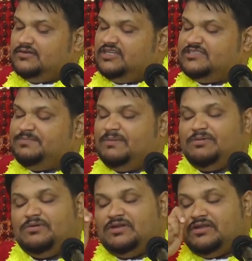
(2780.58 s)
these
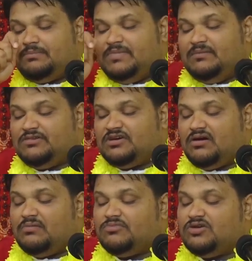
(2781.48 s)
people will not be able to
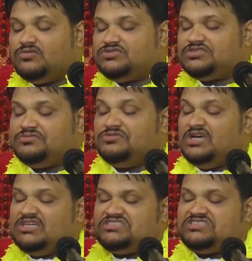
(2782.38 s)
come close to you.
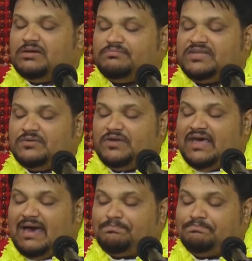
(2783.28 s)
Something will
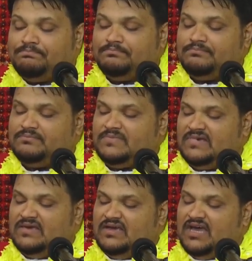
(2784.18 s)
happen.
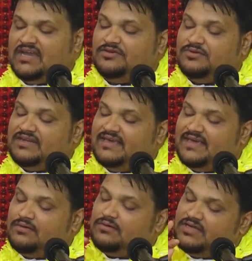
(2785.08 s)
And you will
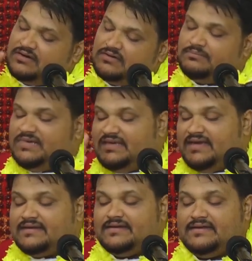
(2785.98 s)
hear, oh, they couldn't be
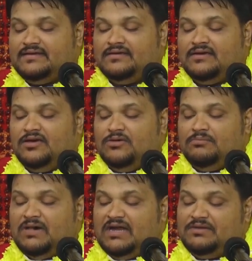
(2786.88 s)
here today.
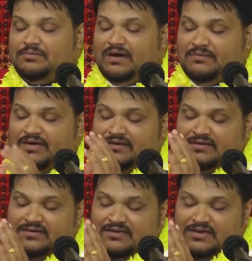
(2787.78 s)
Mari Baba,
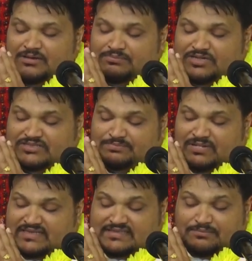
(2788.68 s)
please
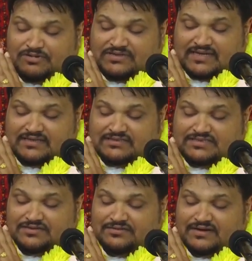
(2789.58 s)
bless and protect your
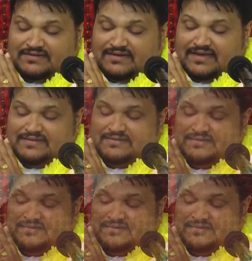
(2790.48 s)
children tonight.